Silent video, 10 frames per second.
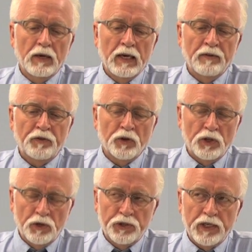if you're
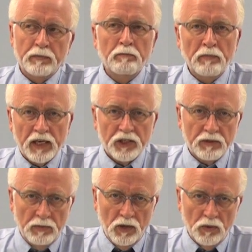using
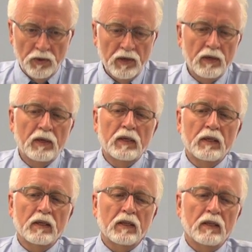mixed mode,
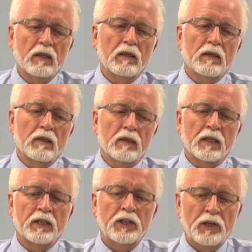
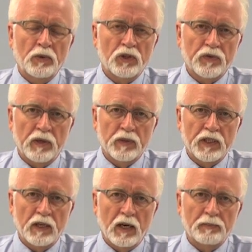the continuous
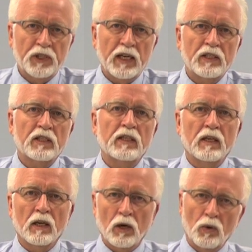frequency knob sets the
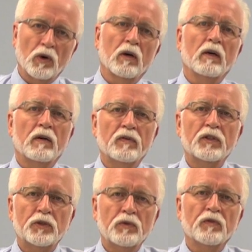lower of
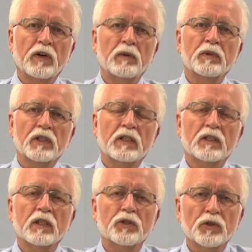the two
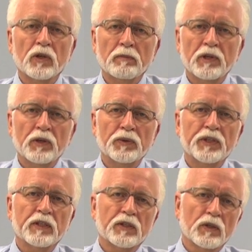frequencies that you're going to be
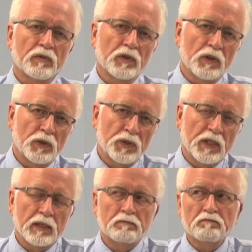using. So if you're
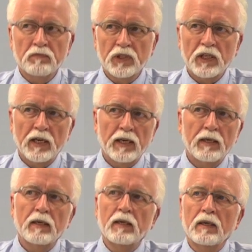using,
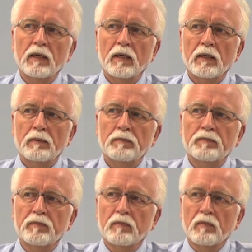say, um,
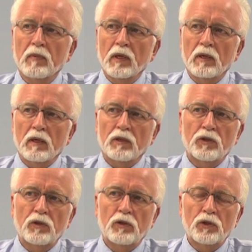uh,
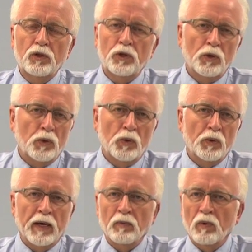
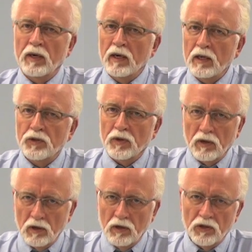2 and
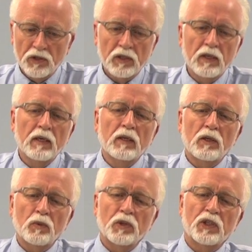100 hertz,
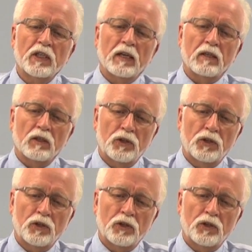you would set the